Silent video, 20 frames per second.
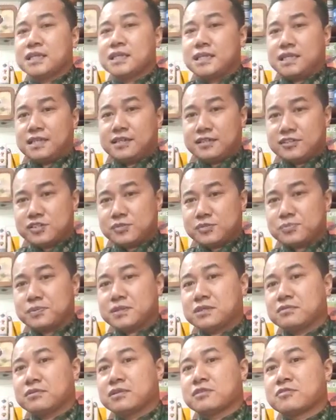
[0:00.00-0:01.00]
In this
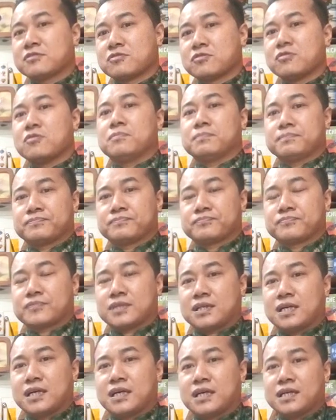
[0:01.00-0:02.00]
particular room
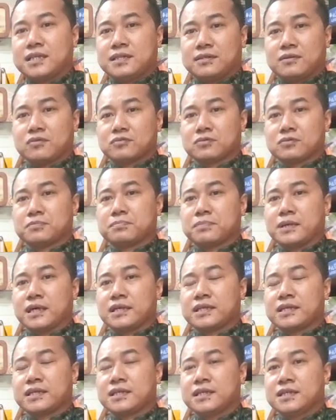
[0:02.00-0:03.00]
that I
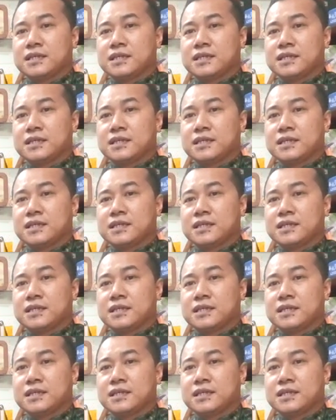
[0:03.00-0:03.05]
occupy,